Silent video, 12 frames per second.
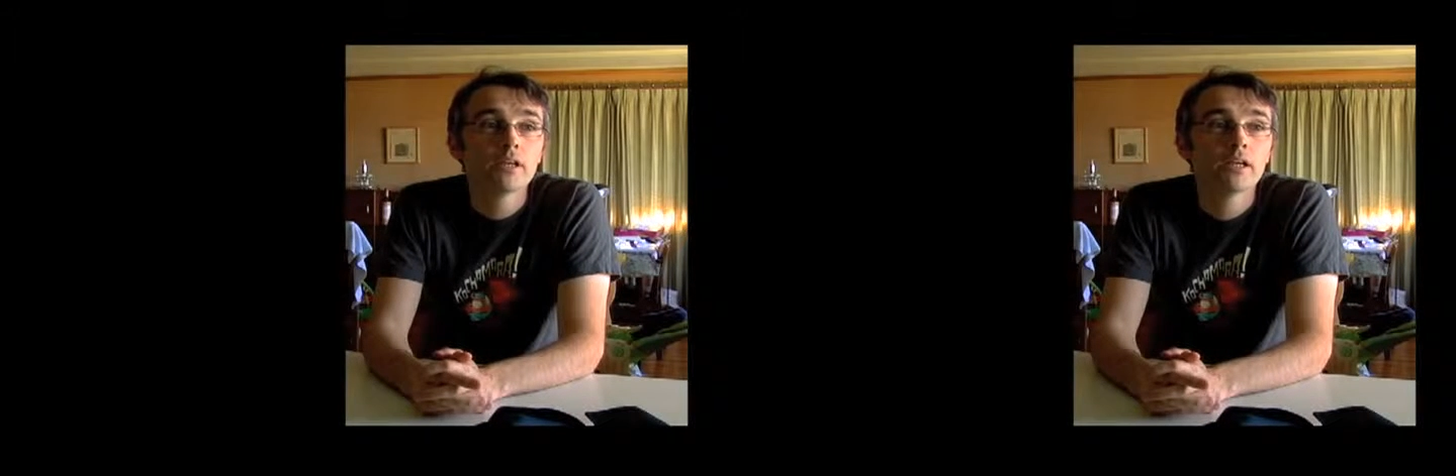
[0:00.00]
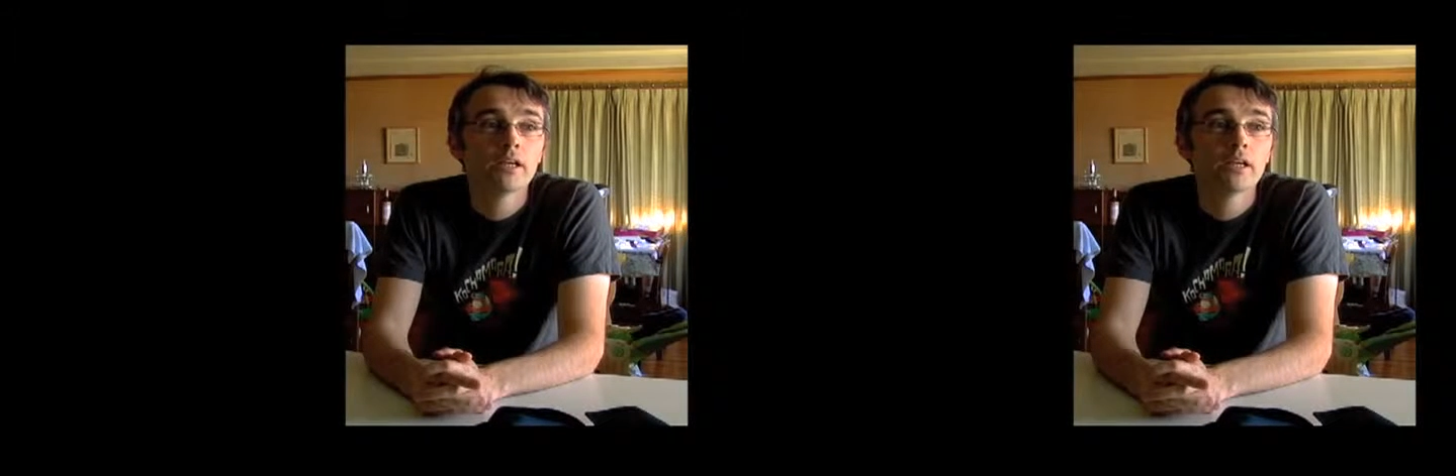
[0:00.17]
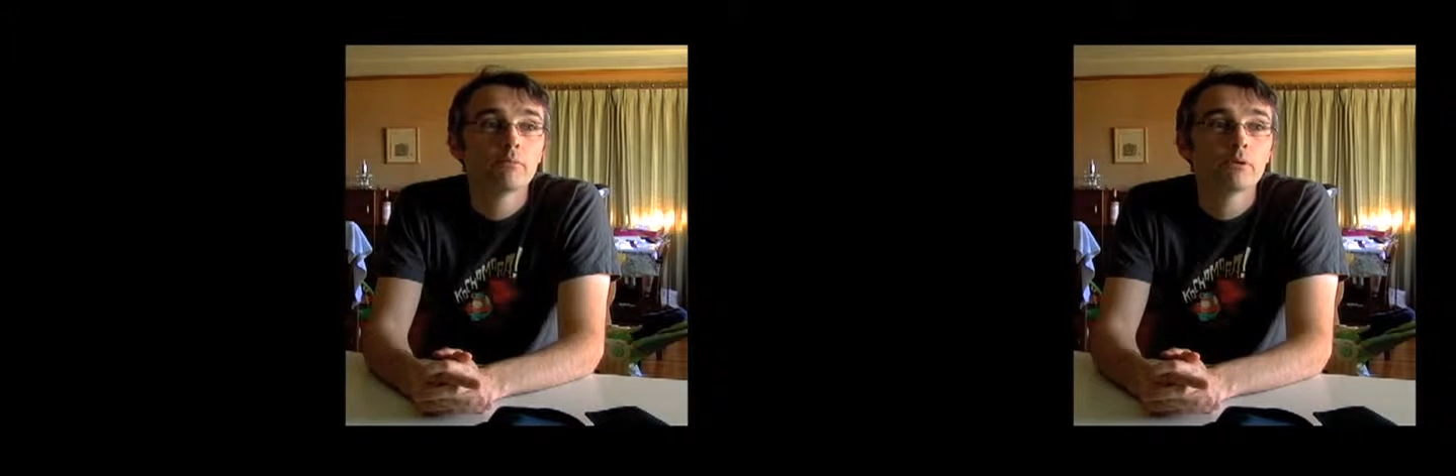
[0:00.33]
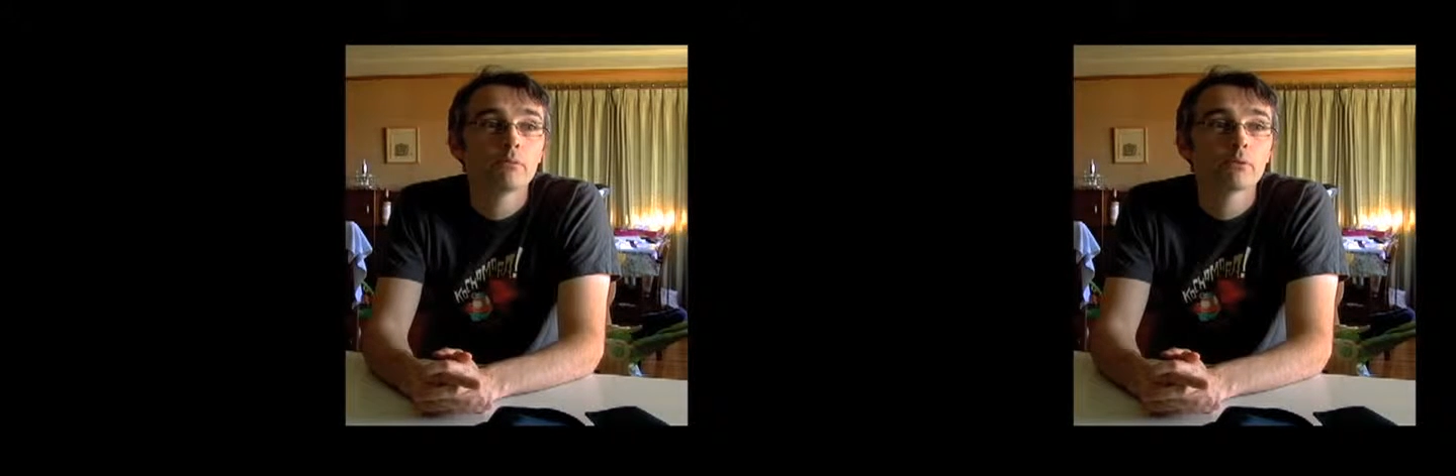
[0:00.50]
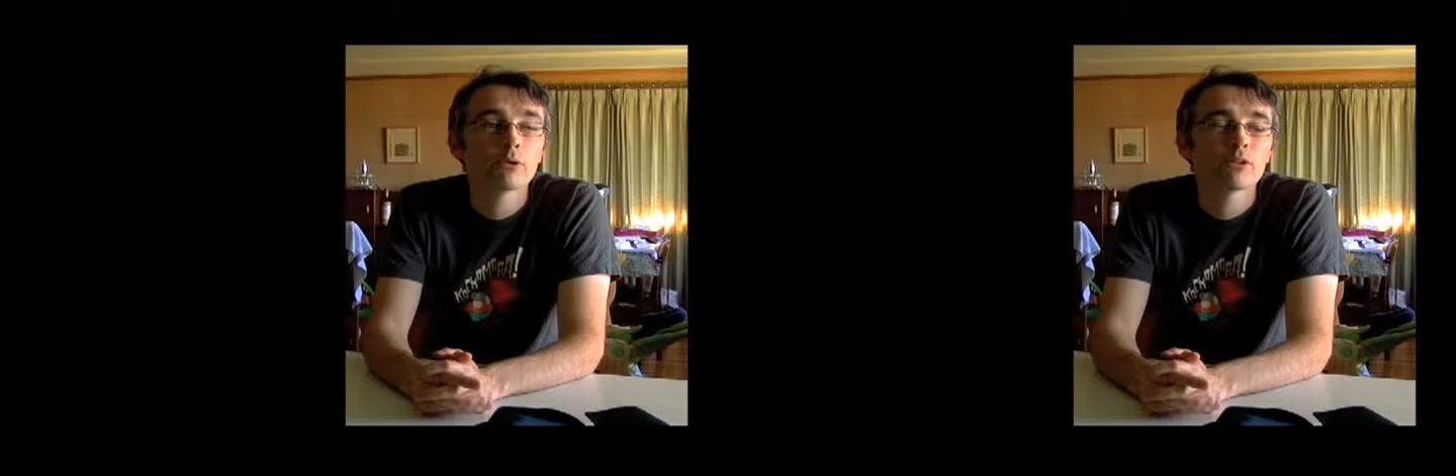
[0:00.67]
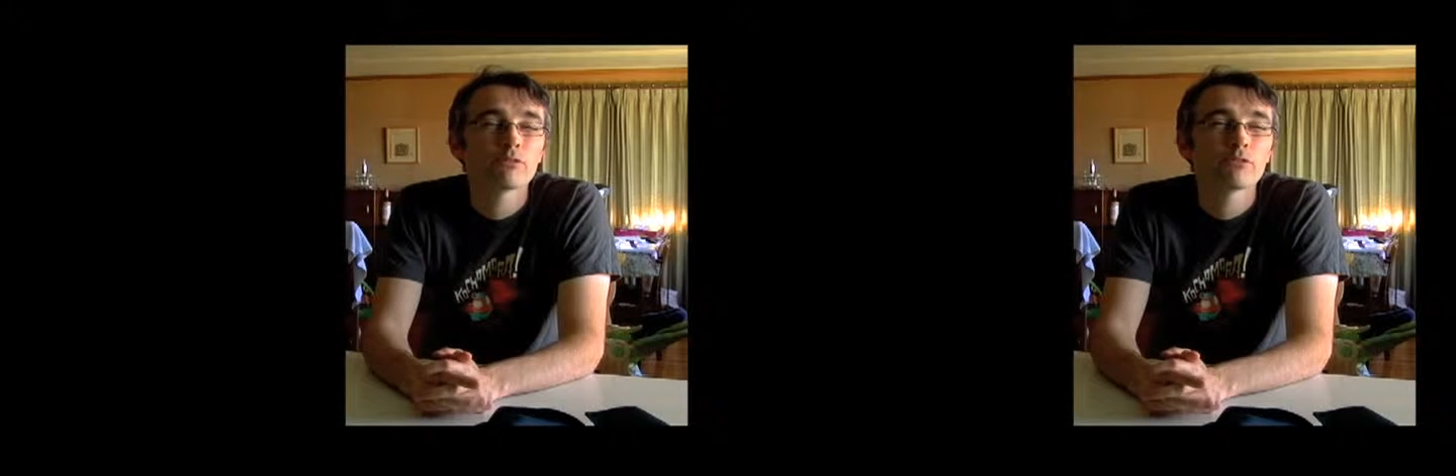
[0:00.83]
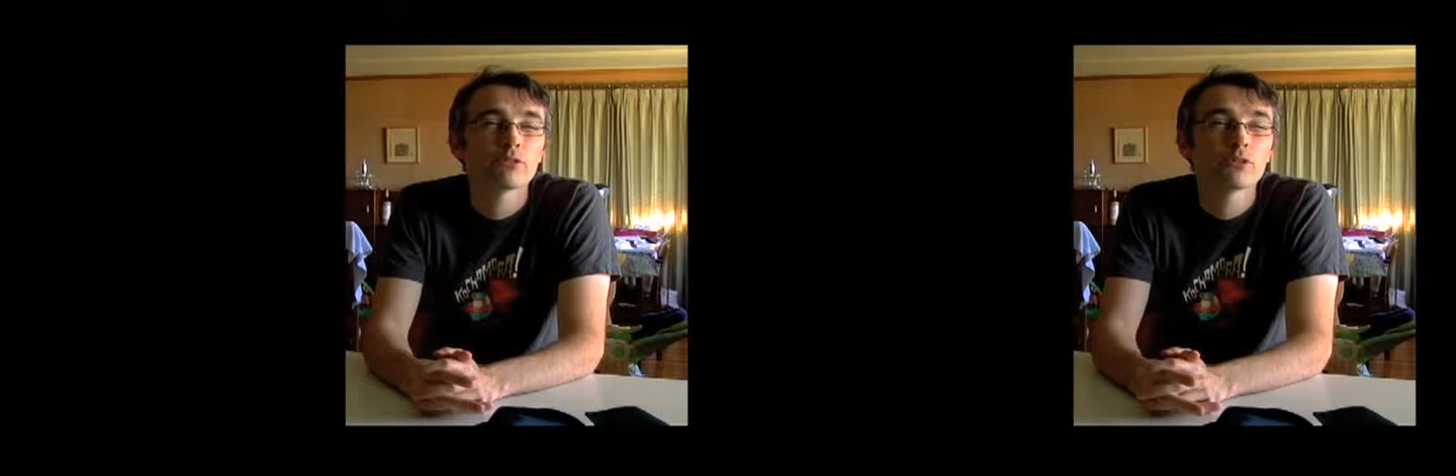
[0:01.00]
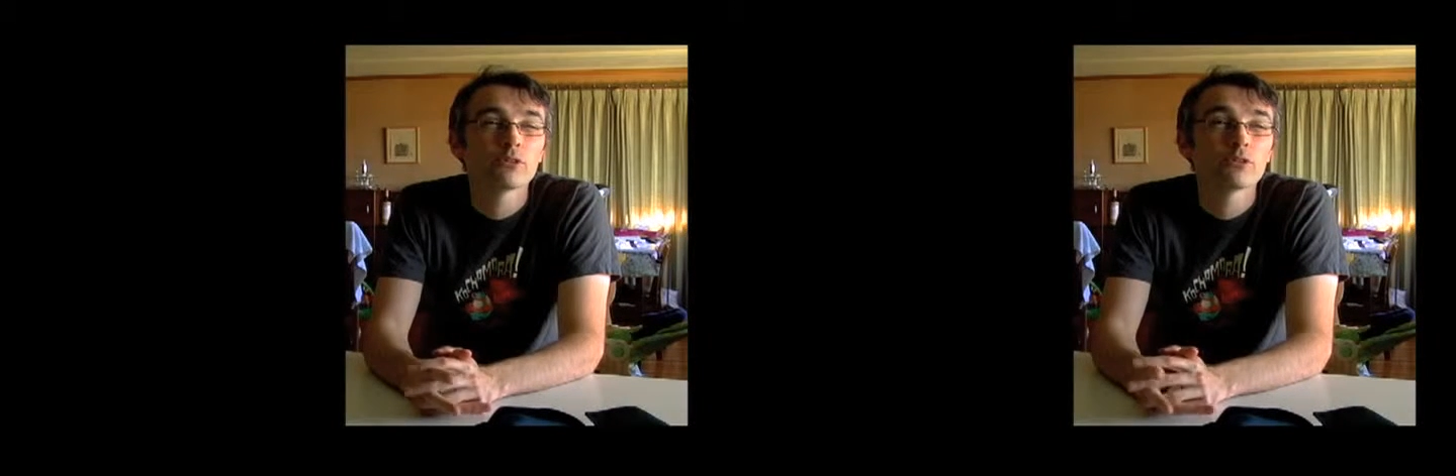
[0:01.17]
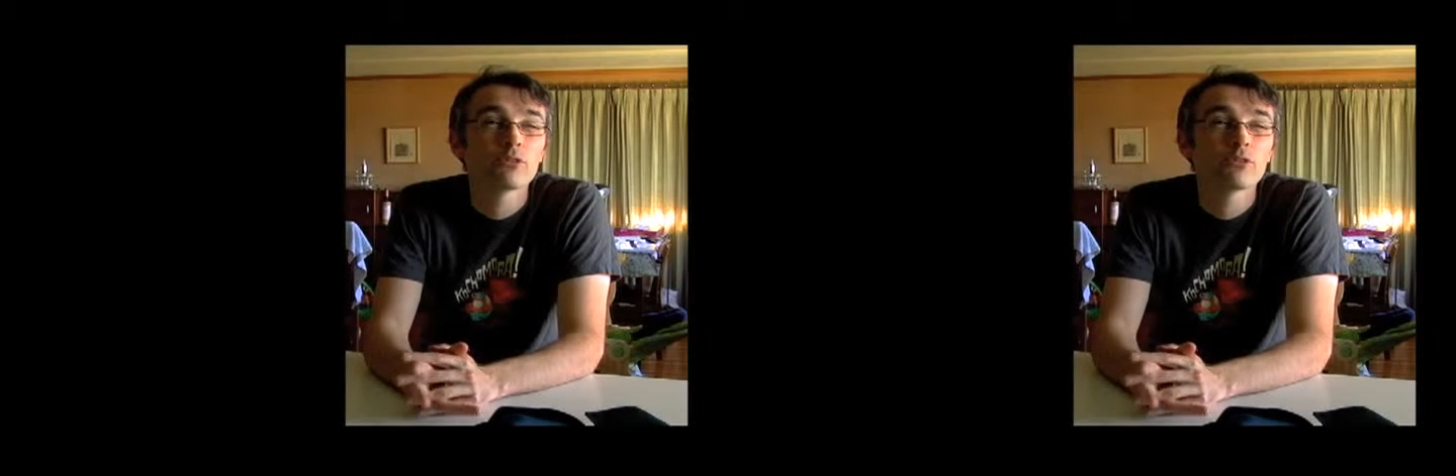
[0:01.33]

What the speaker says: and I've been in Portland for